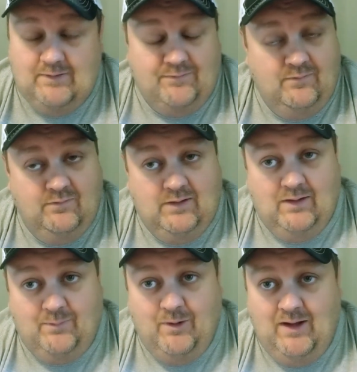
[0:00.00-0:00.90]
That's the other thing I
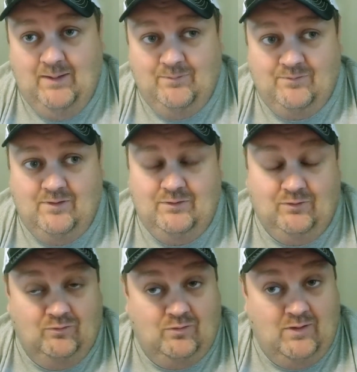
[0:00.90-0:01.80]
like about Amazon. You
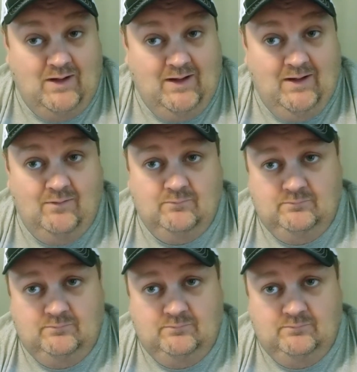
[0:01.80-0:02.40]
can try out.